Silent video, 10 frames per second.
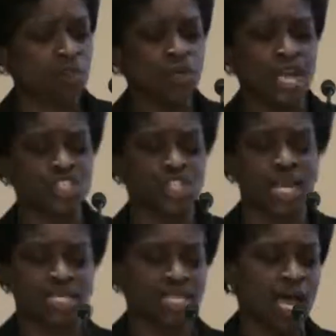creation
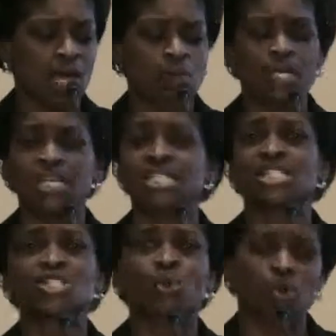at a time when it is
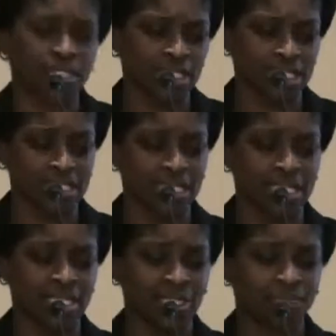sorely
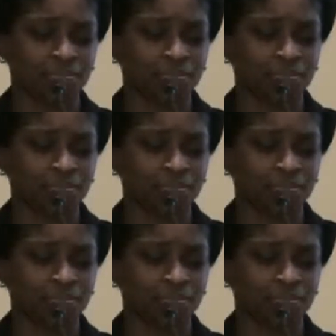needed.